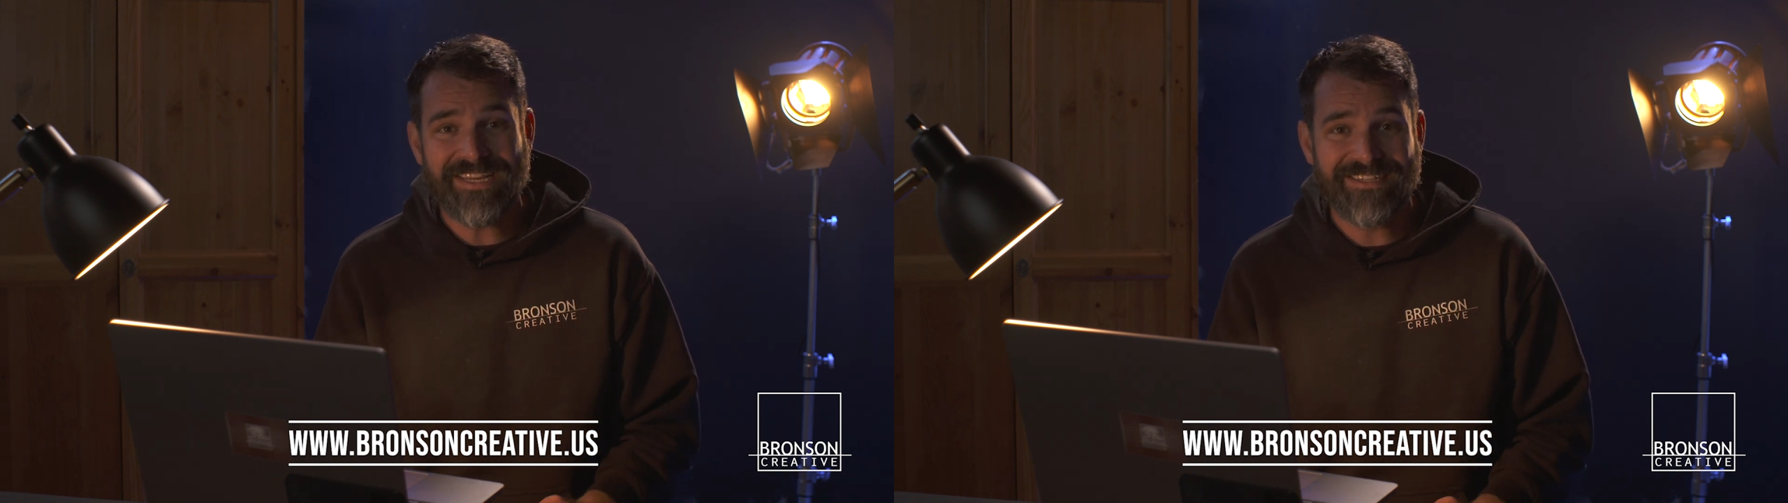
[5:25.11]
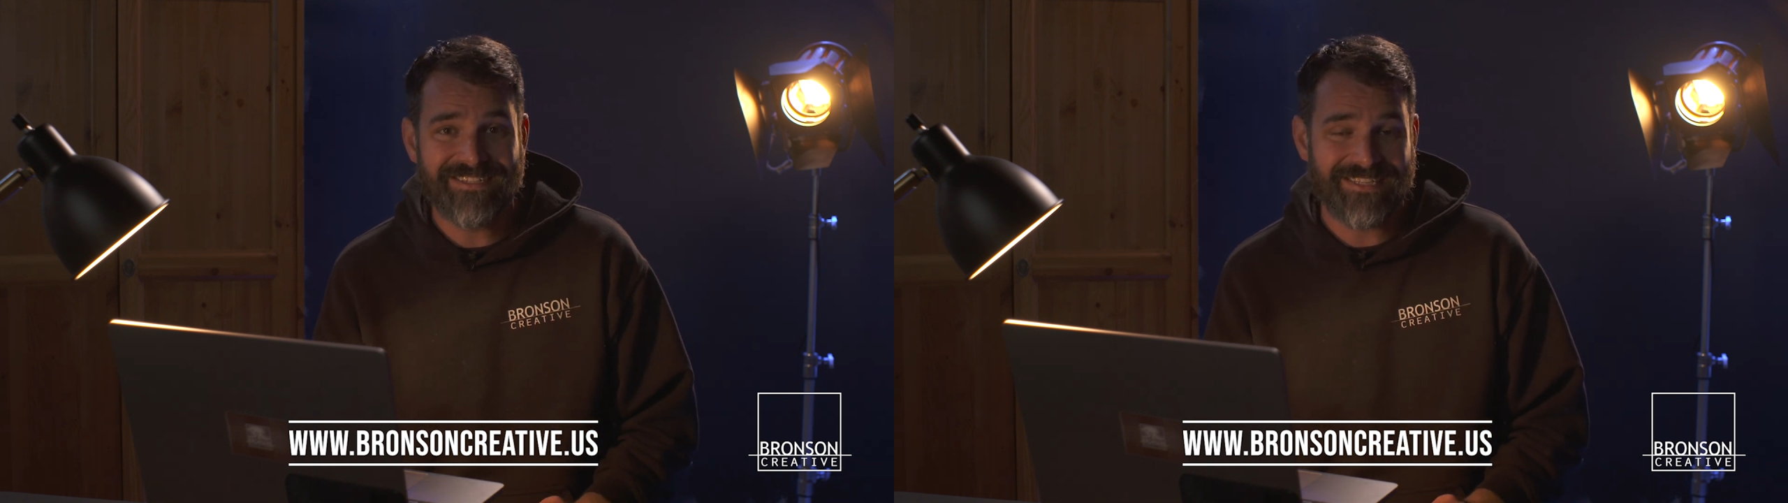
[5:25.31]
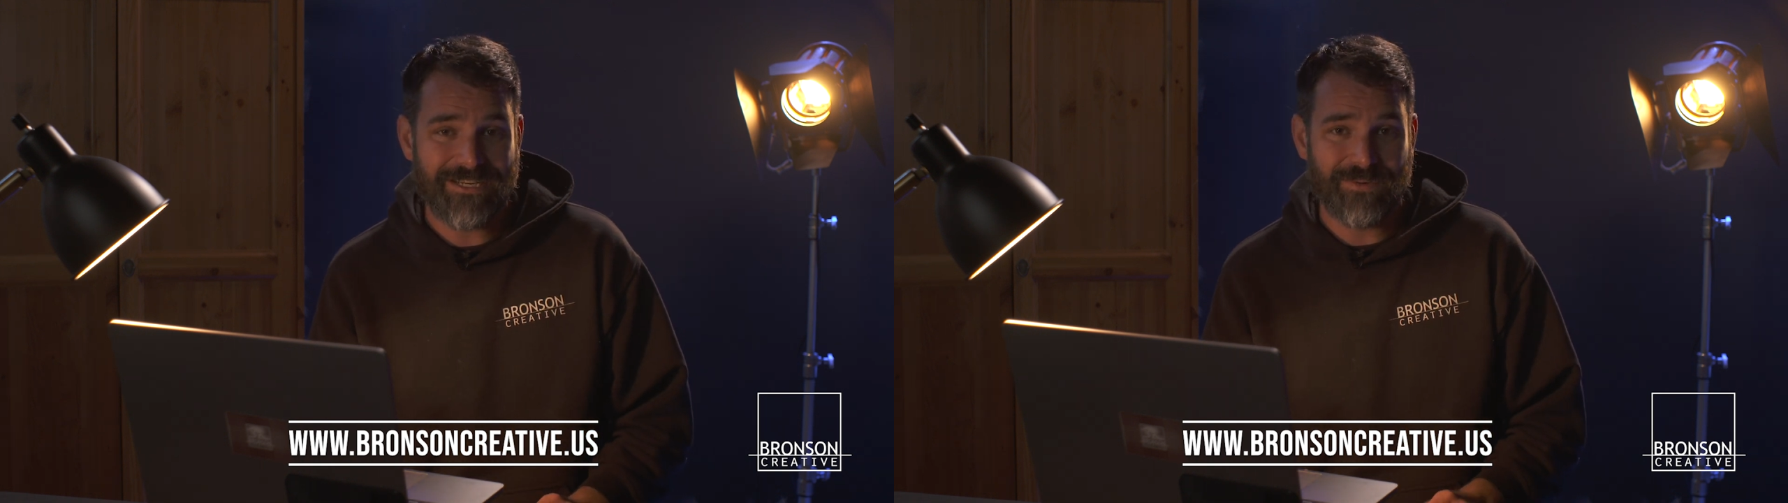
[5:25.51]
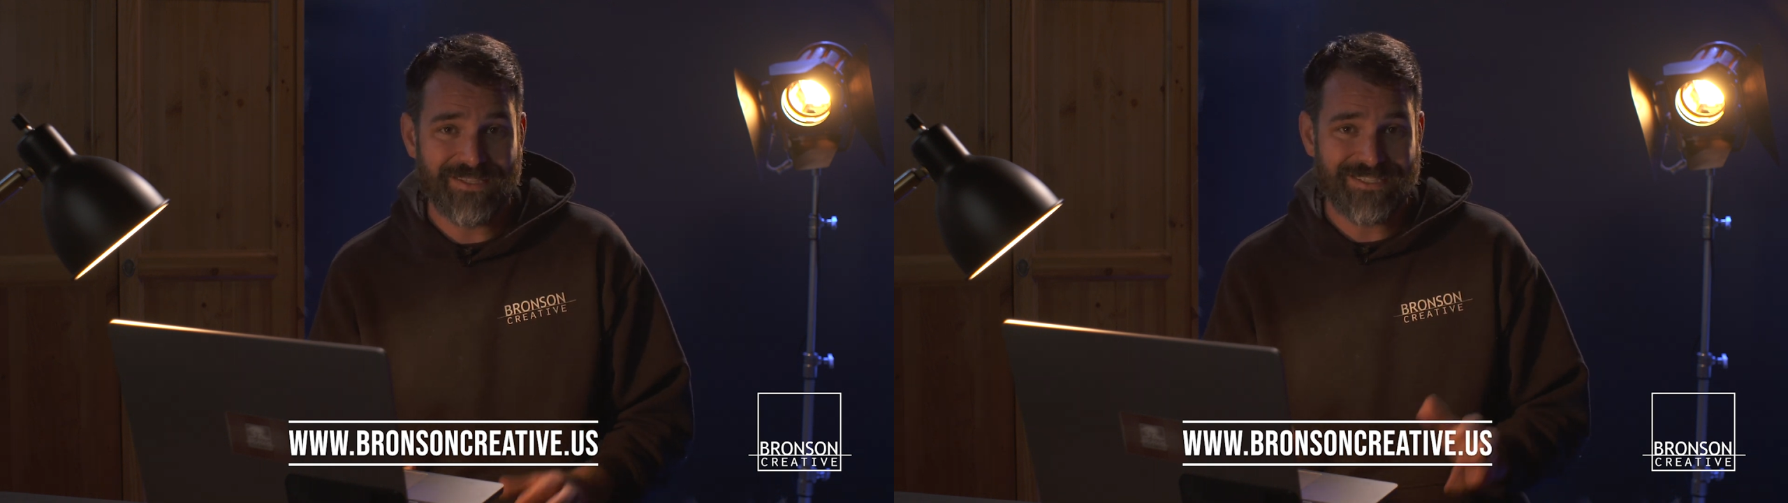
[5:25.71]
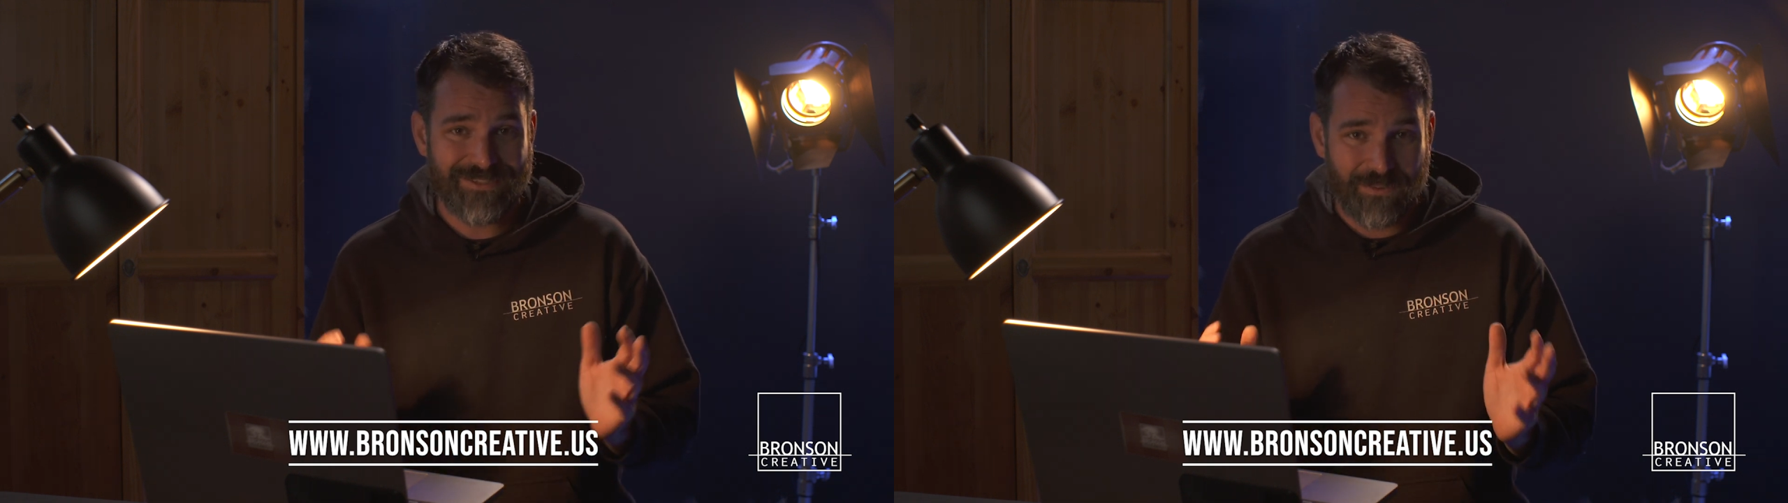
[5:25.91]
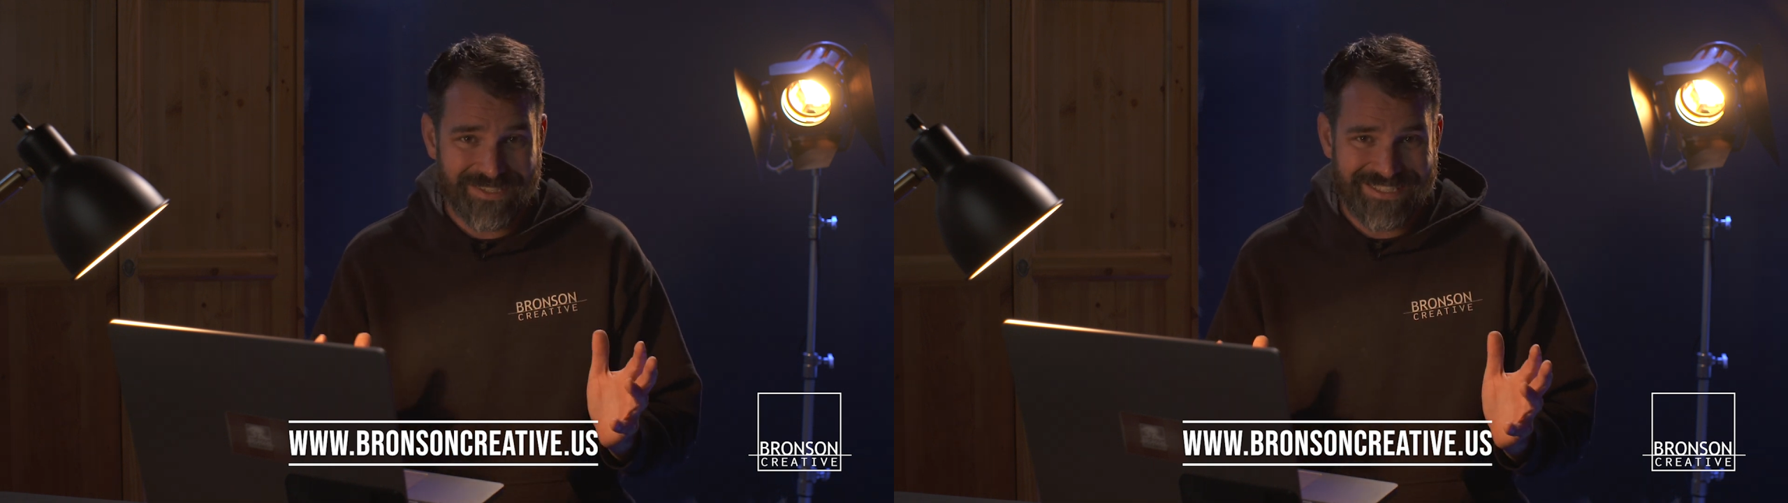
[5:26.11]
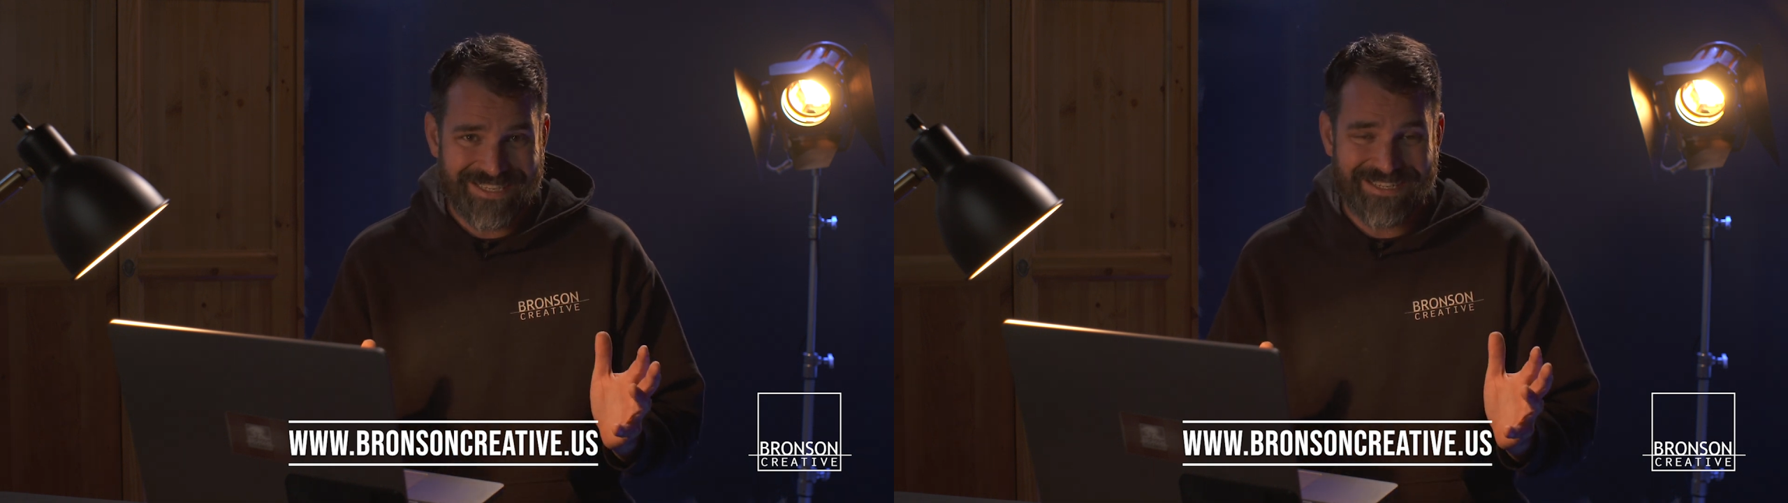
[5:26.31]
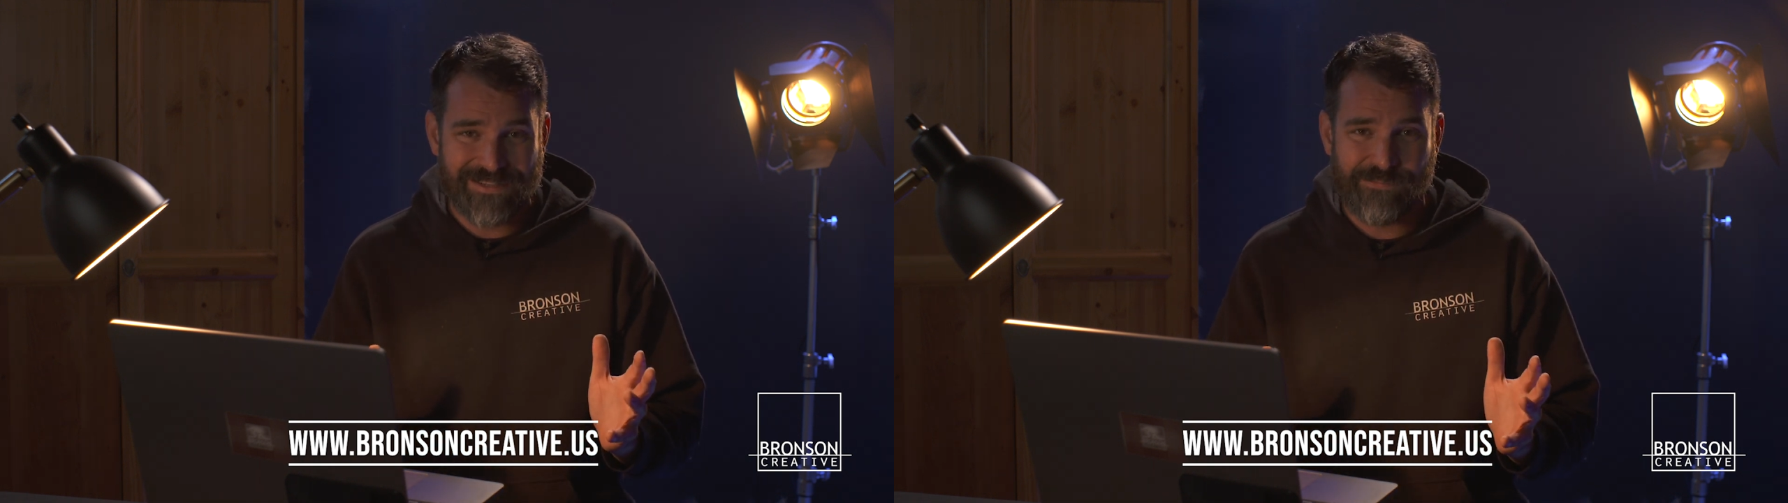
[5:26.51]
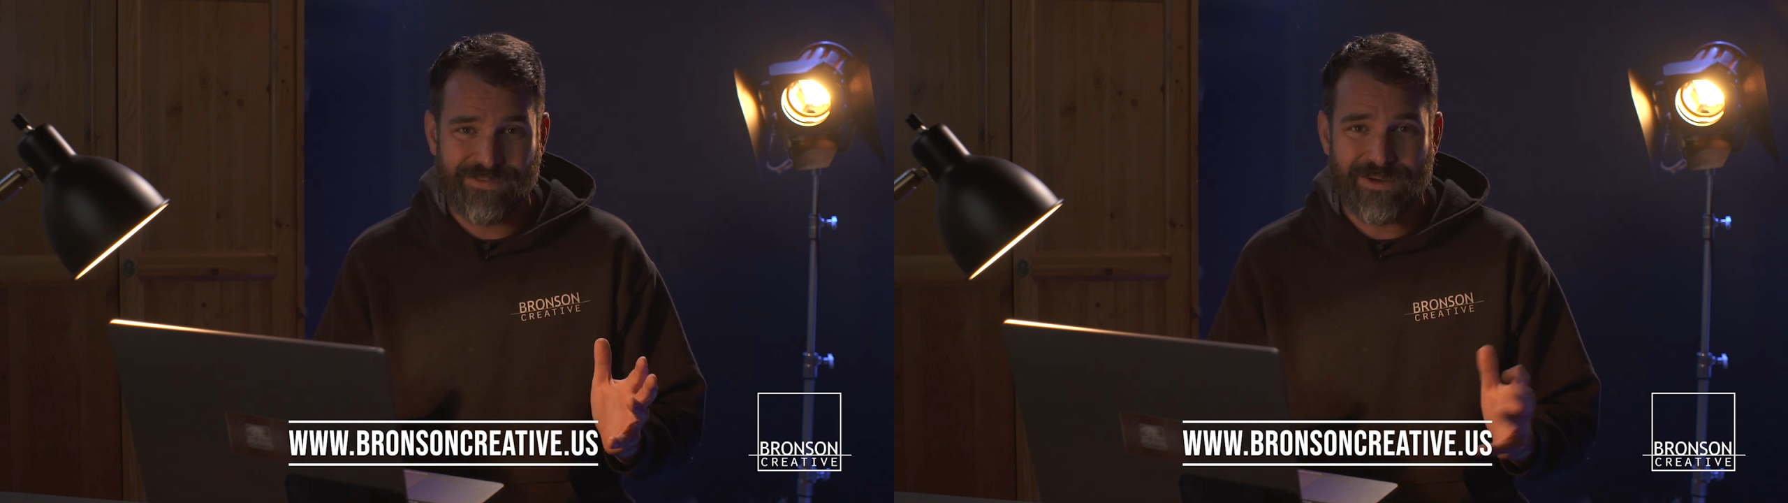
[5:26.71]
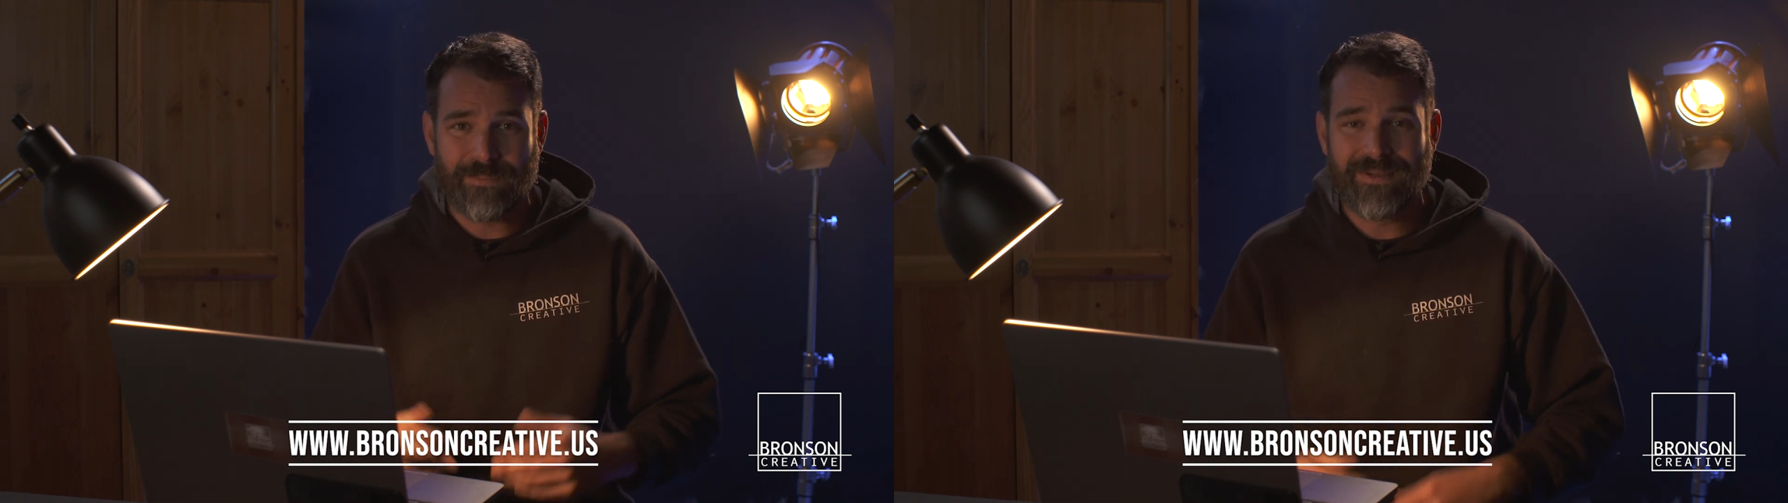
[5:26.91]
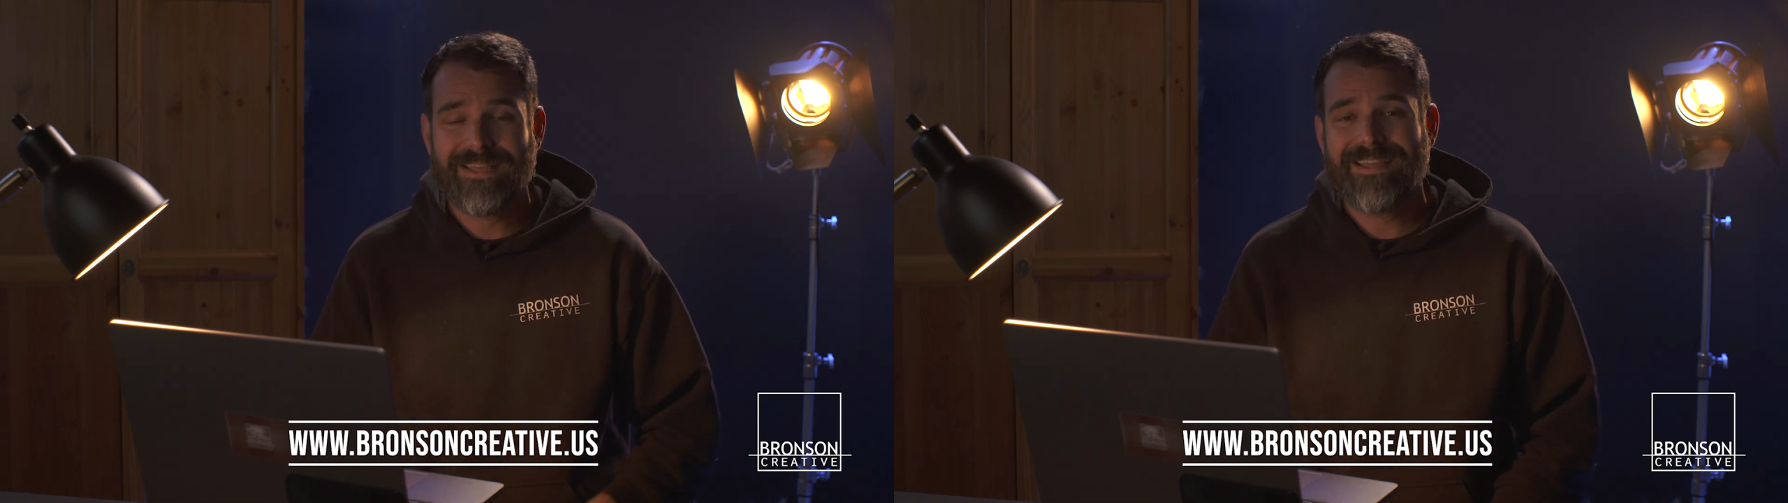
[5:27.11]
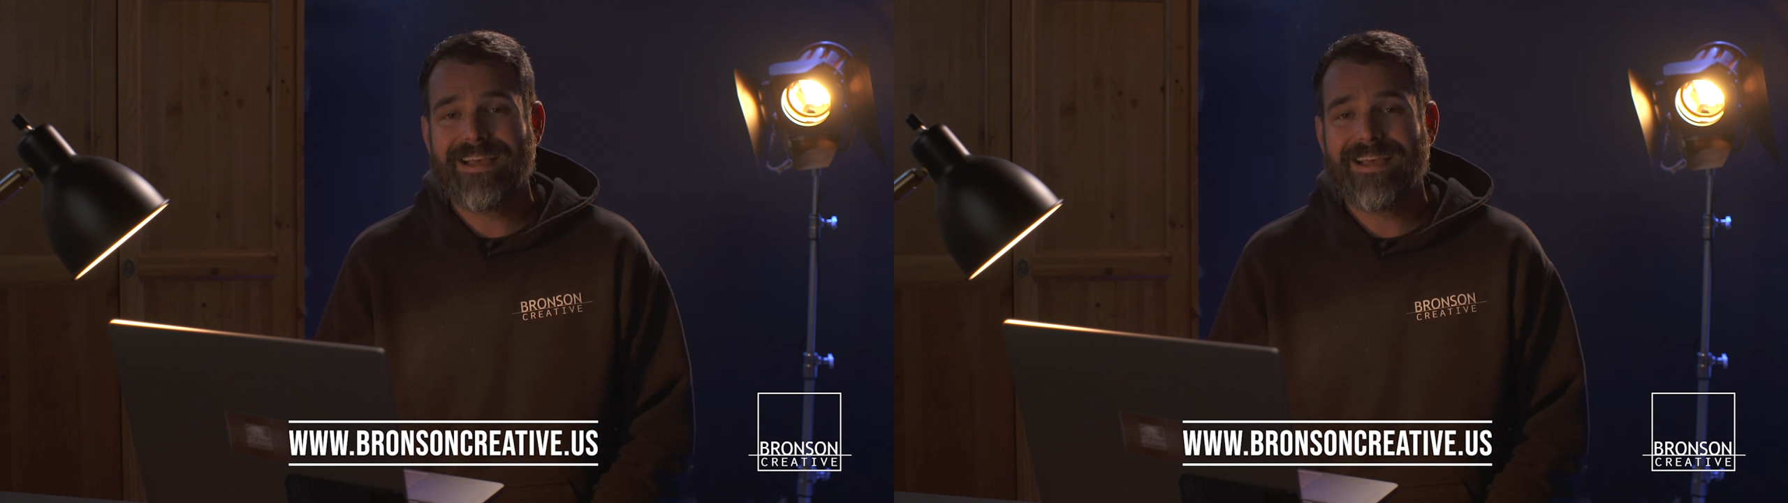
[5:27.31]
end sequence towards the end of the film.